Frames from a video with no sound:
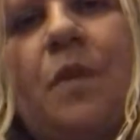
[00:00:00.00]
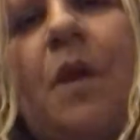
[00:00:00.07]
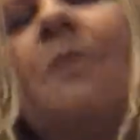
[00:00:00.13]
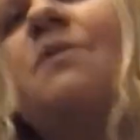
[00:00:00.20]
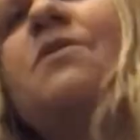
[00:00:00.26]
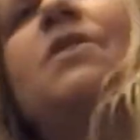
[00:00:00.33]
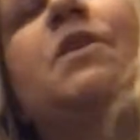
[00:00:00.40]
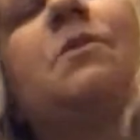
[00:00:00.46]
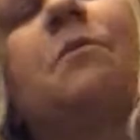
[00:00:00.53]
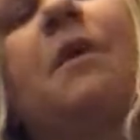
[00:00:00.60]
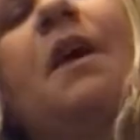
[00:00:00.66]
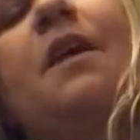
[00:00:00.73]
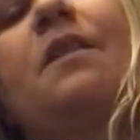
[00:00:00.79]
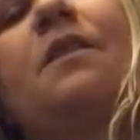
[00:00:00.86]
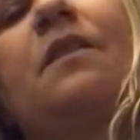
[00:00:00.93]
I was going to
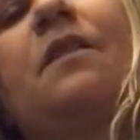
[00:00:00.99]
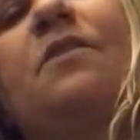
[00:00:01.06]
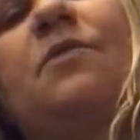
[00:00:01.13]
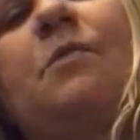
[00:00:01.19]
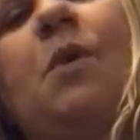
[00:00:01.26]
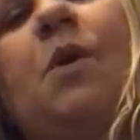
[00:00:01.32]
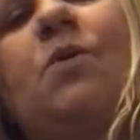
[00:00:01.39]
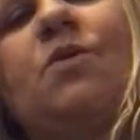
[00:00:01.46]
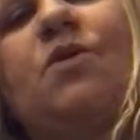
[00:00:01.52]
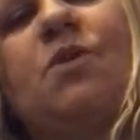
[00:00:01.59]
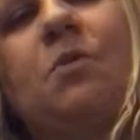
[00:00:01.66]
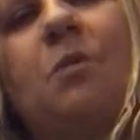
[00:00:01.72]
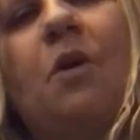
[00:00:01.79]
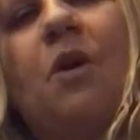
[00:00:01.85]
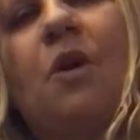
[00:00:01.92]
make this post
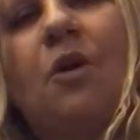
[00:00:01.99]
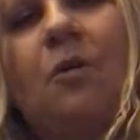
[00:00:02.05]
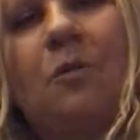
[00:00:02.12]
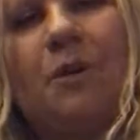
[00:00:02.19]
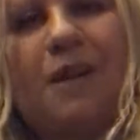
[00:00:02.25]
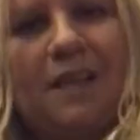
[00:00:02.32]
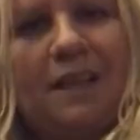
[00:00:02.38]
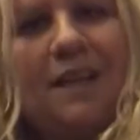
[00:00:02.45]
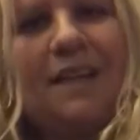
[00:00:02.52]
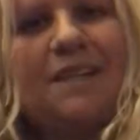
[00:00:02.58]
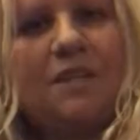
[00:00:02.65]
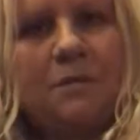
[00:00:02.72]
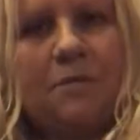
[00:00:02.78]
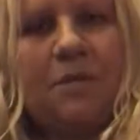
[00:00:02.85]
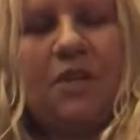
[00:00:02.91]
tomorrow, but I'd like
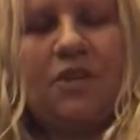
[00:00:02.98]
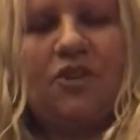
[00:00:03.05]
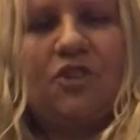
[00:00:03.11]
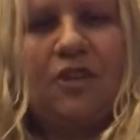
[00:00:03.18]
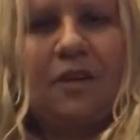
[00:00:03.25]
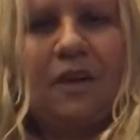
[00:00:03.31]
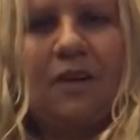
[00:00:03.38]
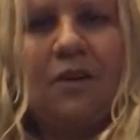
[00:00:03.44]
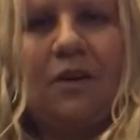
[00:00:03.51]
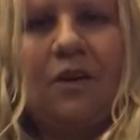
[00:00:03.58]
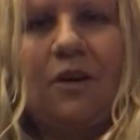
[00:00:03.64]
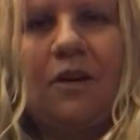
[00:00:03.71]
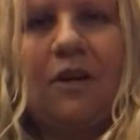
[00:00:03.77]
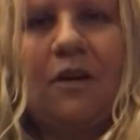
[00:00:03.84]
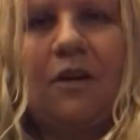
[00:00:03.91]
to mention it
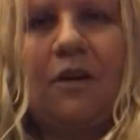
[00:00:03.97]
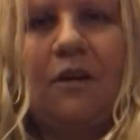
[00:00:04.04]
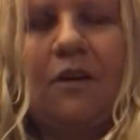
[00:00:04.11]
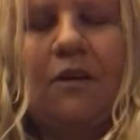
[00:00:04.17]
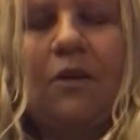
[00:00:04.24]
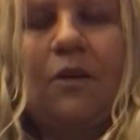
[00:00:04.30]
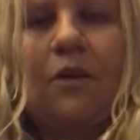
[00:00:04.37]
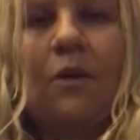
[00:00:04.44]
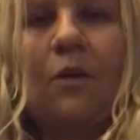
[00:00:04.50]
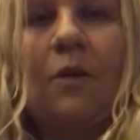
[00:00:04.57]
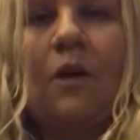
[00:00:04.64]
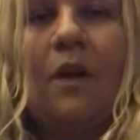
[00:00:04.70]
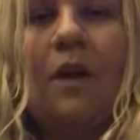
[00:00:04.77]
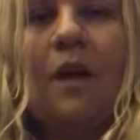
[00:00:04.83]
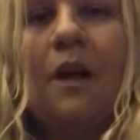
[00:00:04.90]
on here. You know,
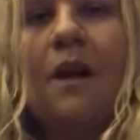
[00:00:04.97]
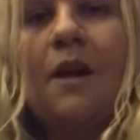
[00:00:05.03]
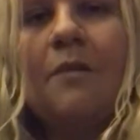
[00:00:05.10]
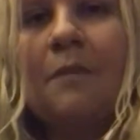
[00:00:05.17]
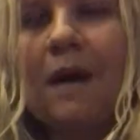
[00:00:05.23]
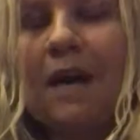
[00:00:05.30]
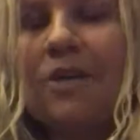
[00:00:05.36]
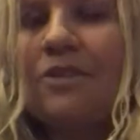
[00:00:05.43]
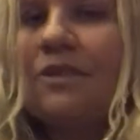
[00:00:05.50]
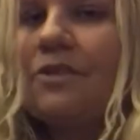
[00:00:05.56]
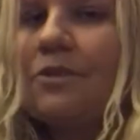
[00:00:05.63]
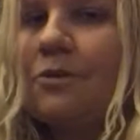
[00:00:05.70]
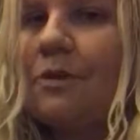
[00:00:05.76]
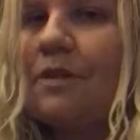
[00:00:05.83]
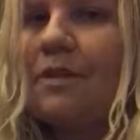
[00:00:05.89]
I'm actually
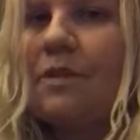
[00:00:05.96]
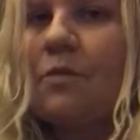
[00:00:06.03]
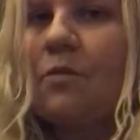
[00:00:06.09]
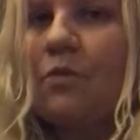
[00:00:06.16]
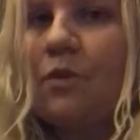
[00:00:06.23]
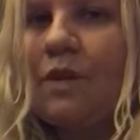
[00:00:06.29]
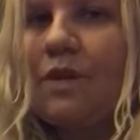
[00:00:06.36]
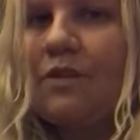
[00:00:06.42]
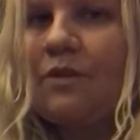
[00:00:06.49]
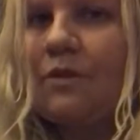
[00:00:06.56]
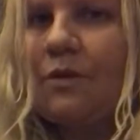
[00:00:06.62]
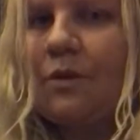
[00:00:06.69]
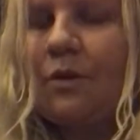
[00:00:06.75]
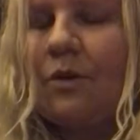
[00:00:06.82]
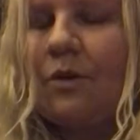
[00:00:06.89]
doing some
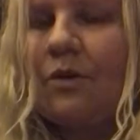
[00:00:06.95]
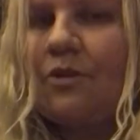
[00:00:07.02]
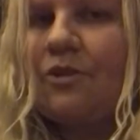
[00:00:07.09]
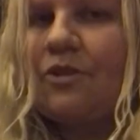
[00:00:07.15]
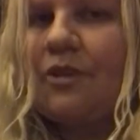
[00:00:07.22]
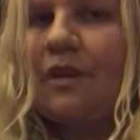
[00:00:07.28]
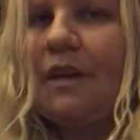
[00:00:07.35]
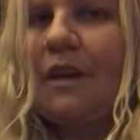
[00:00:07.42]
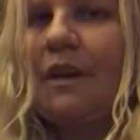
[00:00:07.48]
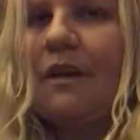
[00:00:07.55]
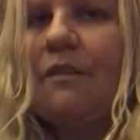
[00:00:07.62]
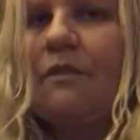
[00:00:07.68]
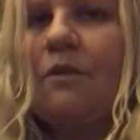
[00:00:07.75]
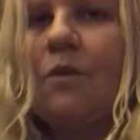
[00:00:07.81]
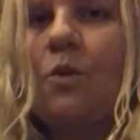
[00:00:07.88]
research, and
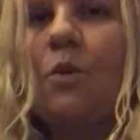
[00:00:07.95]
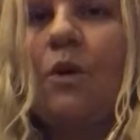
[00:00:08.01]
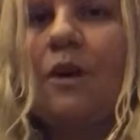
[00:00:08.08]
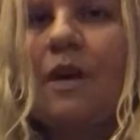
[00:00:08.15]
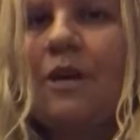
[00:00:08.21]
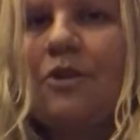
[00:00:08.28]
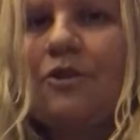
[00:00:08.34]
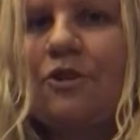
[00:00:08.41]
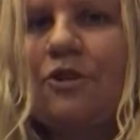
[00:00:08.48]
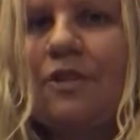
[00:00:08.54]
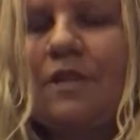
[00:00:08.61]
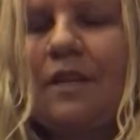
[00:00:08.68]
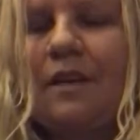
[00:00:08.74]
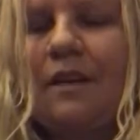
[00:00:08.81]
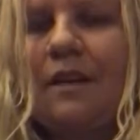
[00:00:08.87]
if you are
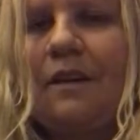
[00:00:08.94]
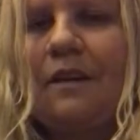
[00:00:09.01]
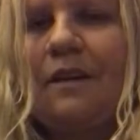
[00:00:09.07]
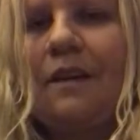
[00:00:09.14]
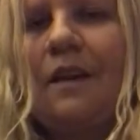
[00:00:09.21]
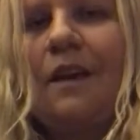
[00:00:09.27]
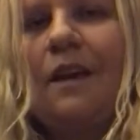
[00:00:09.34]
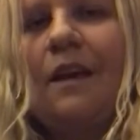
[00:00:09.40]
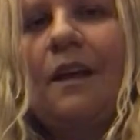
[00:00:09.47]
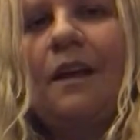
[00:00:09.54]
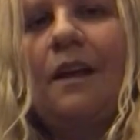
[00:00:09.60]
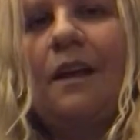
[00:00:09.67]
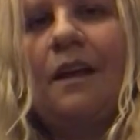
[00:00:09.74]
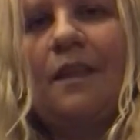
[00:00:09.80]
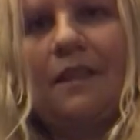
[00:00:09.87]
interested
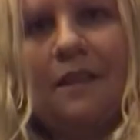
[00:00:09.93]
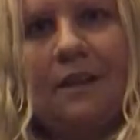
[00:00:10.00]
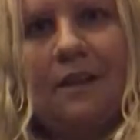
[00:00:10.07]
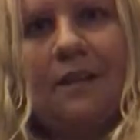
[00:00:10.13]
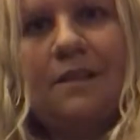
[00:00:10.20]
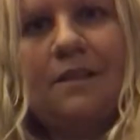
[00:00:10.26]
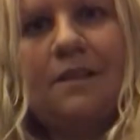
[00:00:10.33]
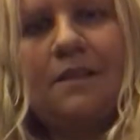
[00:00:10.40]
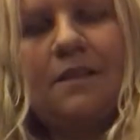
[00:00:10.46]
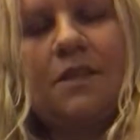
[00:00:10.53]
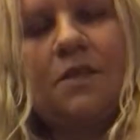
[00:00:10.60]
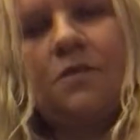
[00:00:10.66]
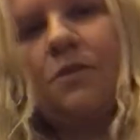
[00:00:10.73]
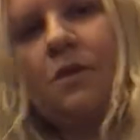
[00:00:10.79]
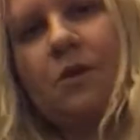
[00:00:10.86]
in this
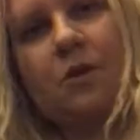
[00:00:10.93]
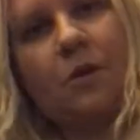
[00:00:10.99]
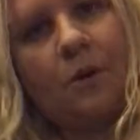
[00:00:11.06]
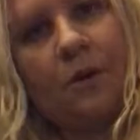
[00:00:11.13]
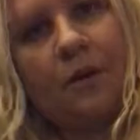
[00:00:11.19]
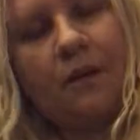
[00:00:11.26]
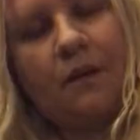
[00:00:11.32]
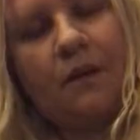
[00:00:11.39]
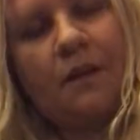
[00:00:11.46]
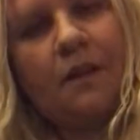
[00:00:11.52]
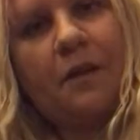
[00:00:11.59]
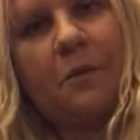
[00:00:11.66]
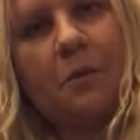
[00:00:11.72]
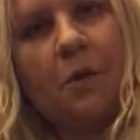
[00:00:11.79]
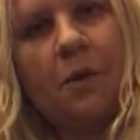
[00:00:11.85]
is for currently
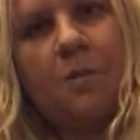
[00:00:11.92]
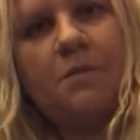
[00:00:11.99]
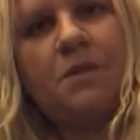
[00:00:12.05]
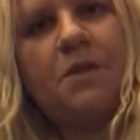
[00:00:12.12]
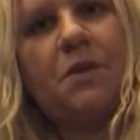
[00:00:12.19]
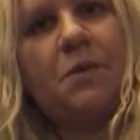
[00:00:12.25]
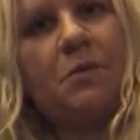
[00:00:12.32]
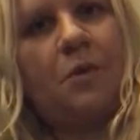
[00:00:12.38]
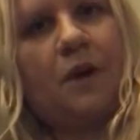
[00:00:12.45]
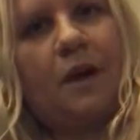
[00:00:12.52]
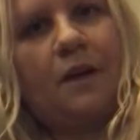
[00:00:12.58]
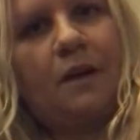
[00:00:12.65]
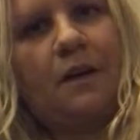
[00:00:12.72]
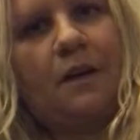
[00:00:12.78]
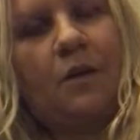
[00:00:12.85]
that moms that are
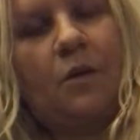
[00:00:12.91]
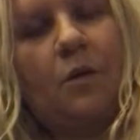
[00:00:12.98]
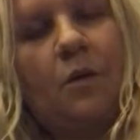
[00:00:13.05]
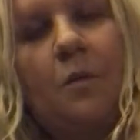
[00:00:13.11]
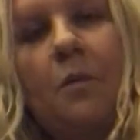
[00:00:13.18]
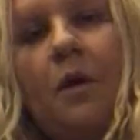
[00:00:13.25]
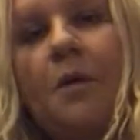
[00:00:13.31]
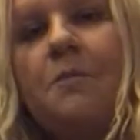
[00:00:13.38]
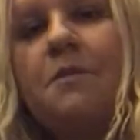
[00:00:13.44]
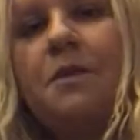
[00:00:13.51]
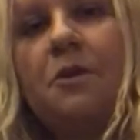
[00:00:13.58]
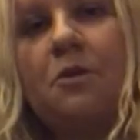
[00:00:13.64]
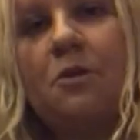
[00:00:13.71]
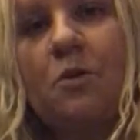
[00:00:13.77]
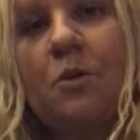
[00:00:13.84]
pregnant or moms
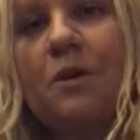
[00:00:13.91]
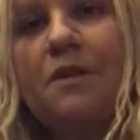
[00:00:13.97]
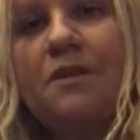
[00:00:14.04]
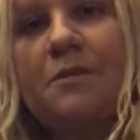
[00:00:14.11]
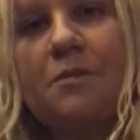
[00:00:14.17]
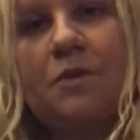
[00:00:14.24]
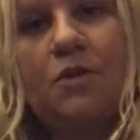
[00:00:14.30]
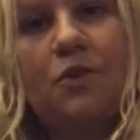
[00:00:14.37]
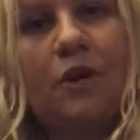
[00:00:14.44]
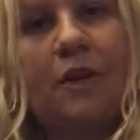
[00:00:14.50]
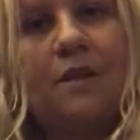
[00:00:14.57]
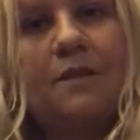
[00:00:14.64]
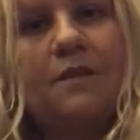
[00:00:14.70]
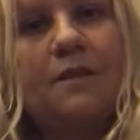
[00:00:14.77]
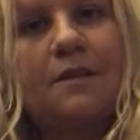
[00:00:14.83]
that are going to be
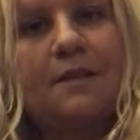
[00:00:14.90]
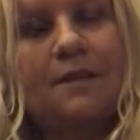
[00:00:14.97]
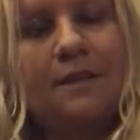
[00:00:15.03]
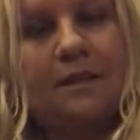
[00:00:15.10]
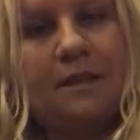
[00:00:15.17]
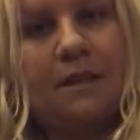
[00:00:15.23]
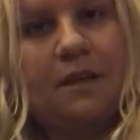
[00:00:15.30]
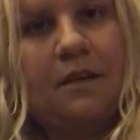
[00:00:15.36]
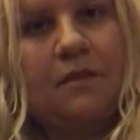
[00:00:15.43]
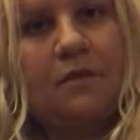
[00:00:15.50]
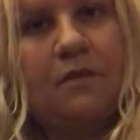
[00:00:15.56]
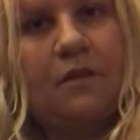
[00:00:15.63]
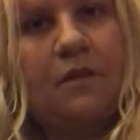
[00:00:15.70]
trying to conceive.